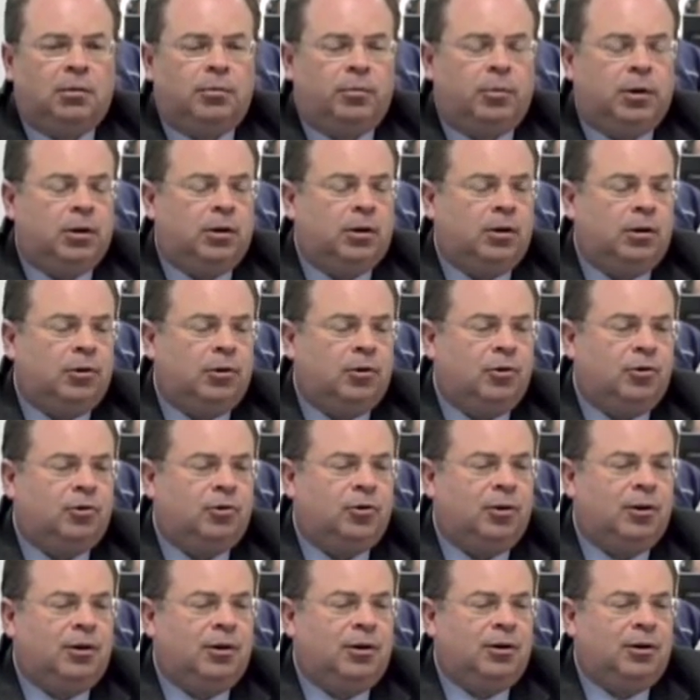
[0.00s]

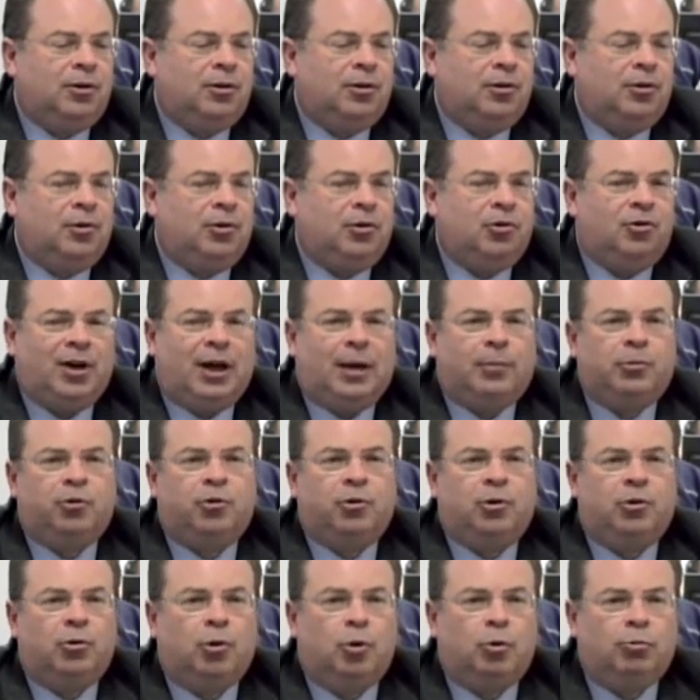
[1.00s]
because there is
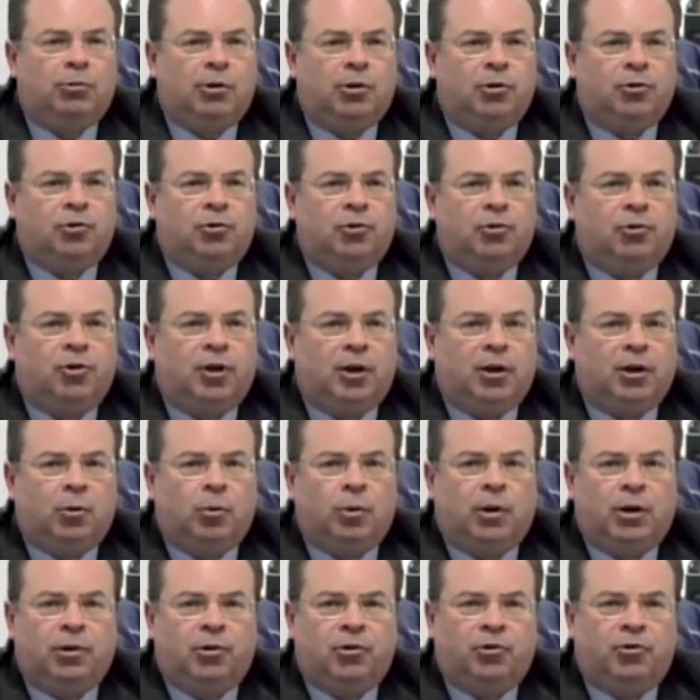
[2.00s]
absolutely no reason to take
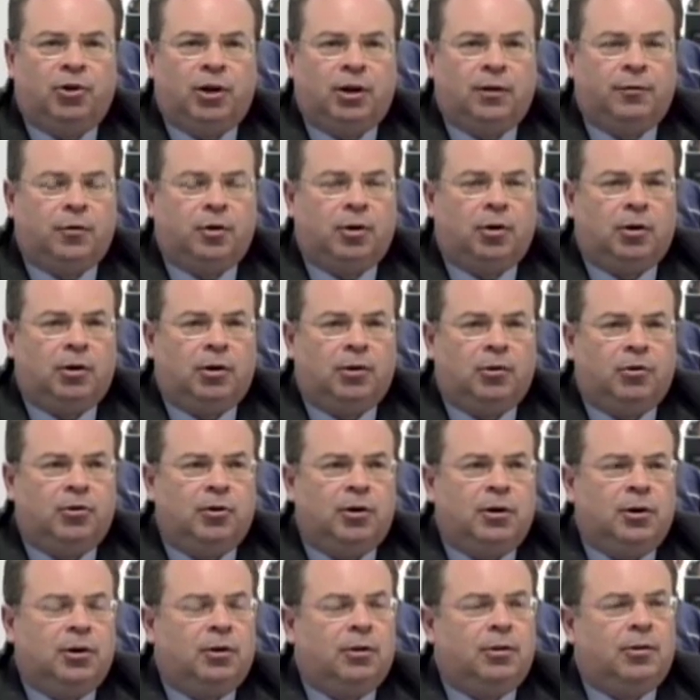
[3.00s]
away the safeguards